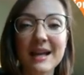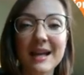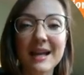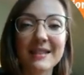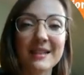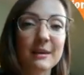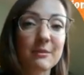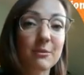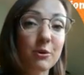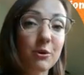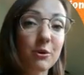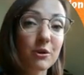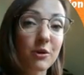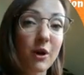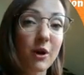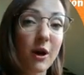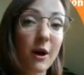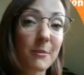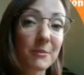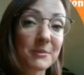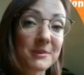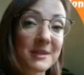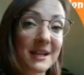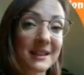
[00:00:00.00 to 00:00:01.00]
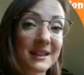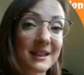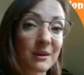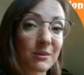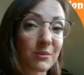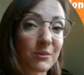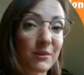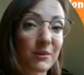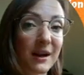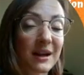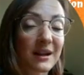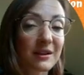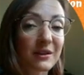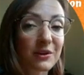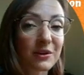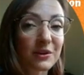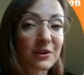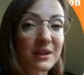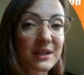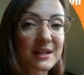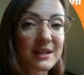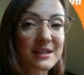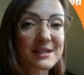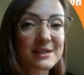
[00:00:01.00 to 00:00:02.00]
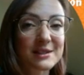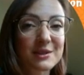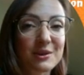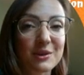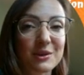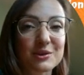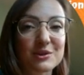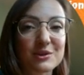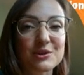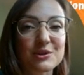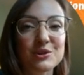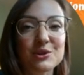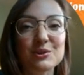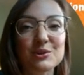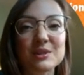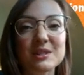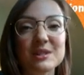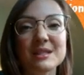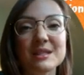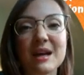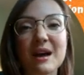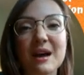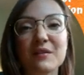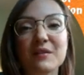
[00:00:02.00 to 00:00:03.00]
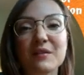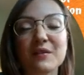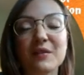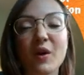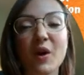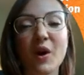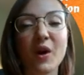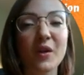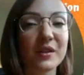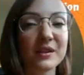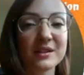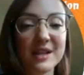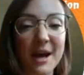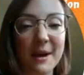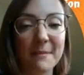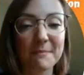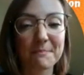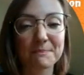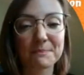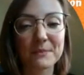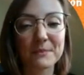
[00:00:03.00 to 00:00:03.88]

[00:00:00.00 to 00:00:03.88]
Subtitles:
and they both update them regularly, so there's new stuff all the time.